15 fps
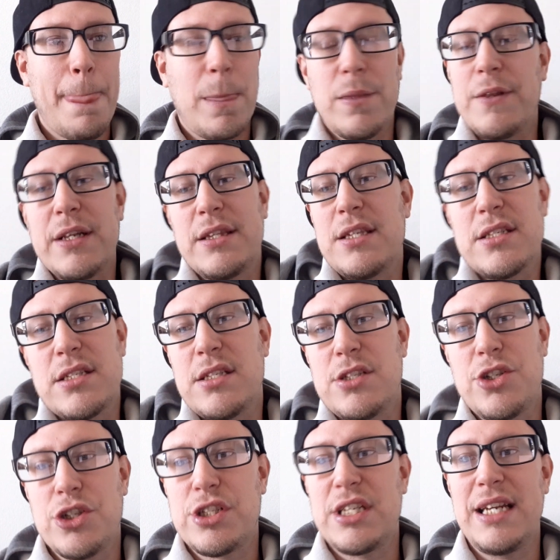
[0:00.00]
Like, this is
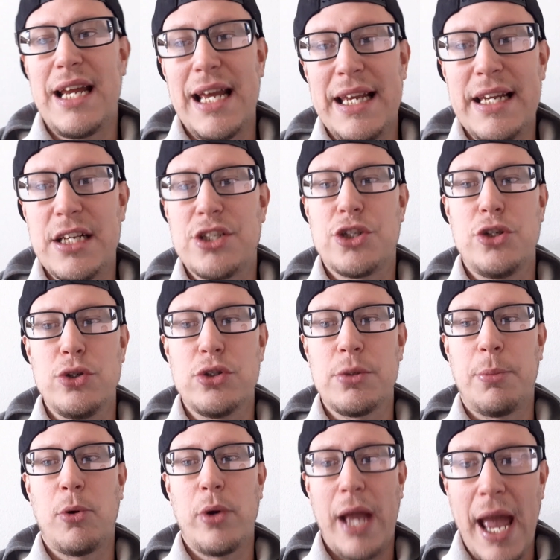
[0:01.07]
just an
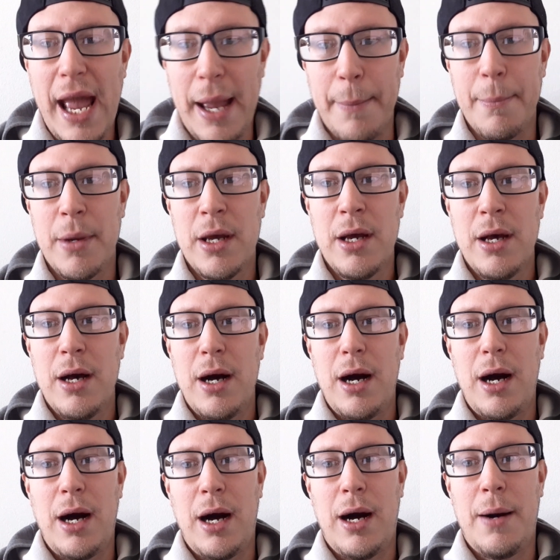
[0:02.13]
inexcusable game.
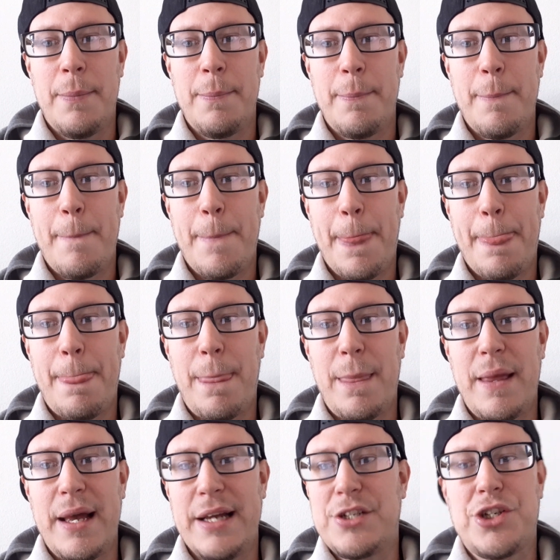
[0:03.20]

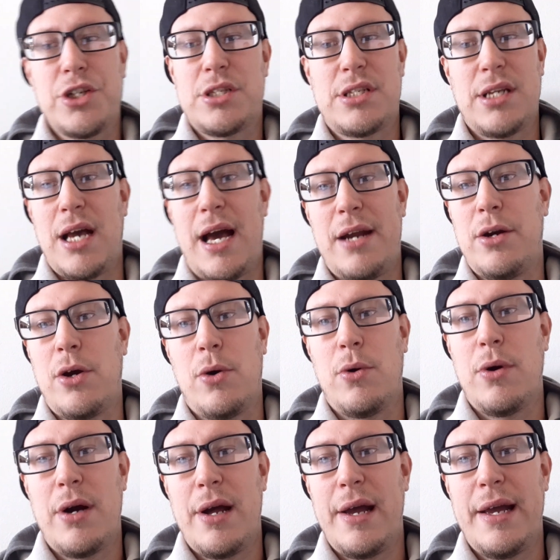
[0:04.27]
It's just, I don't
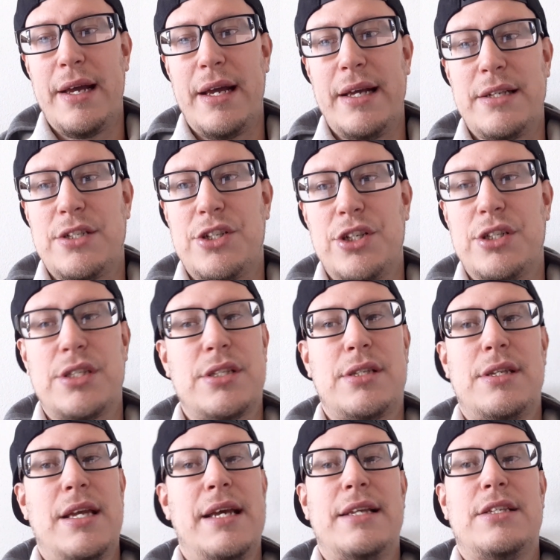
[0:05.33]
know. It's
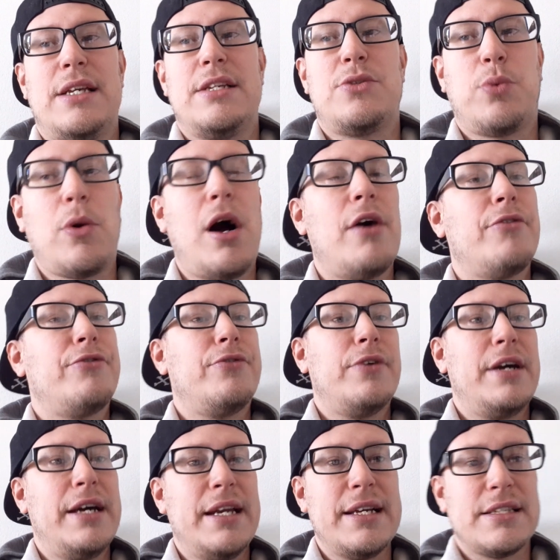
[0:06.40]
rough.
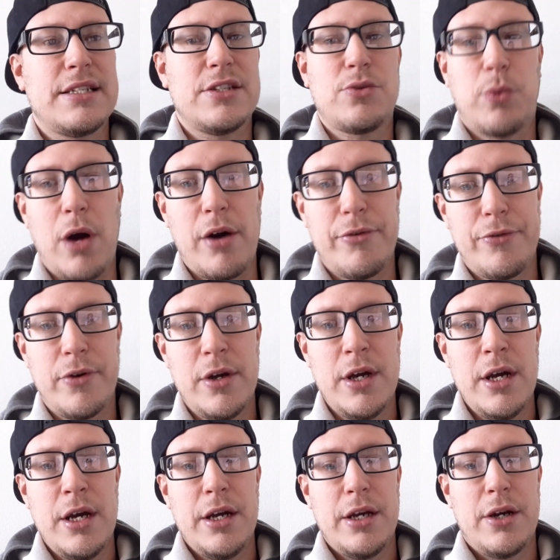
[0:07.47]
It is. It's rough.
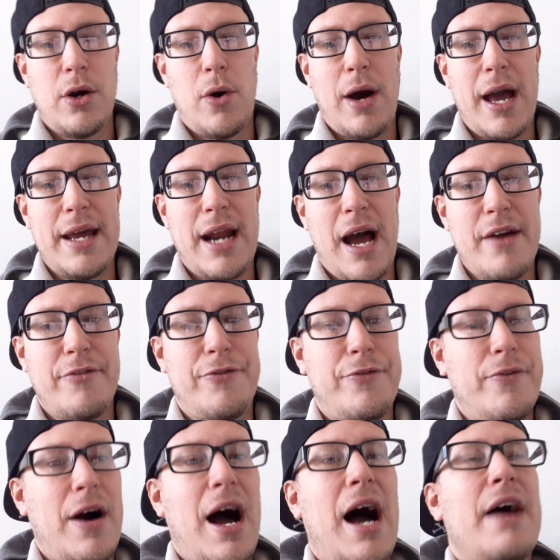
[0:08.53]
You know, and
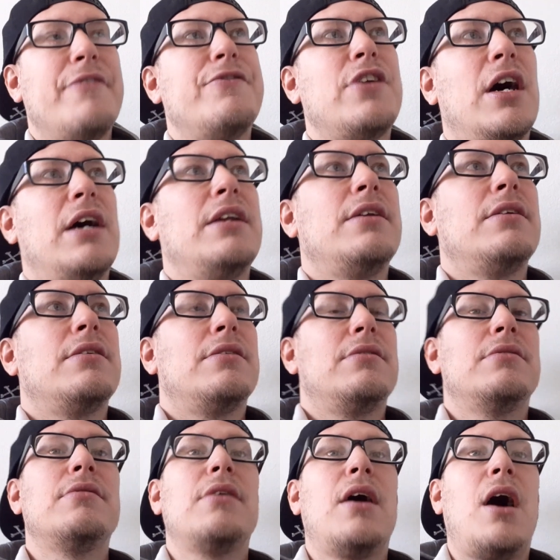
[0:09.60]
I've done
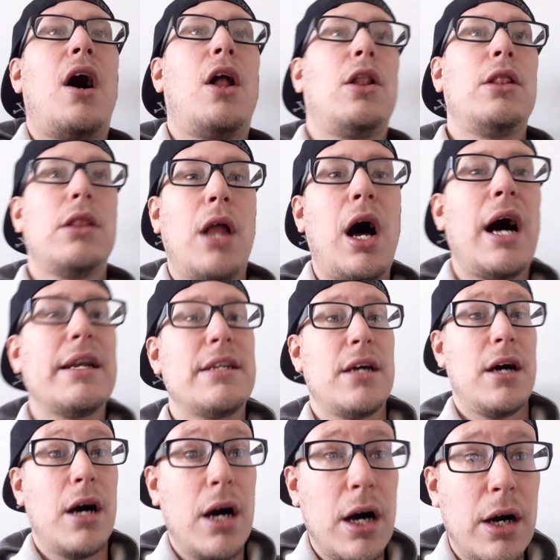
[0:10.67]
a lot
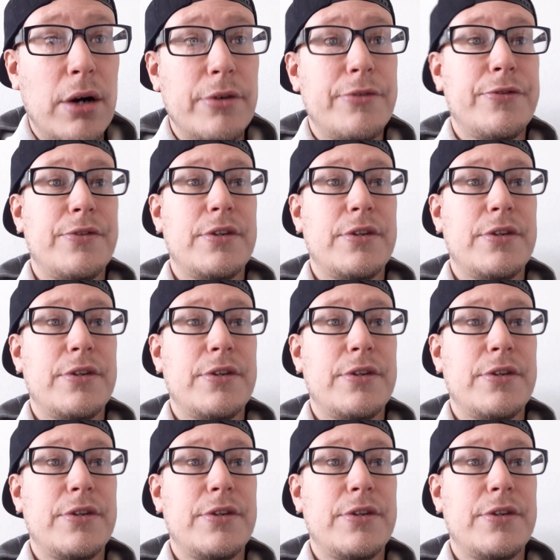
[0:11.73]
of